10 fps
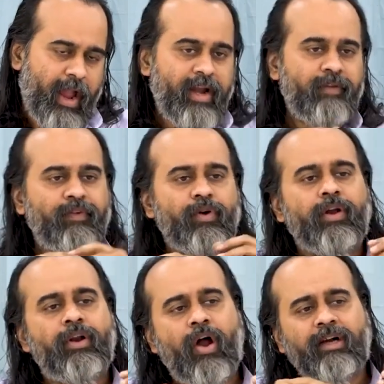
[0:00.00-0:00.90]
And if you
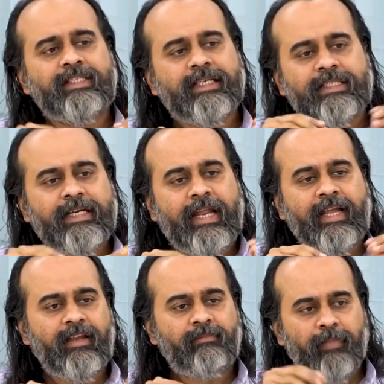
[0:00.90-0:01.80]
are not
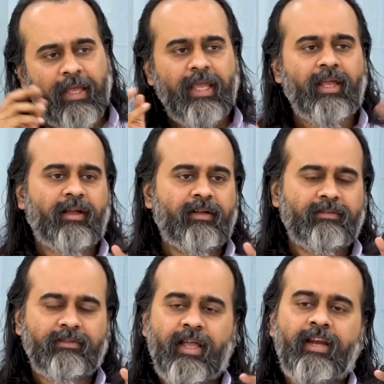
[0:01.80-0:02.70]
succeeding in being,
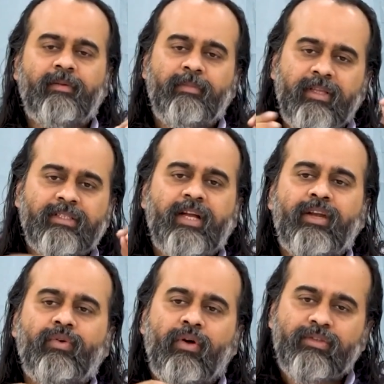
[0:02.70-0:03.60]
then it means
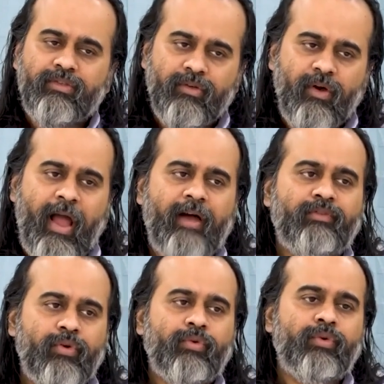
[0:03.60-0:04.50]
that you also
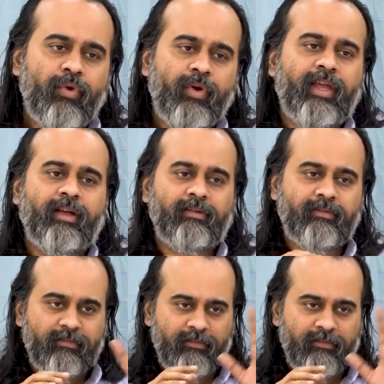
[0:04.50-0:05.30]
have no knowing.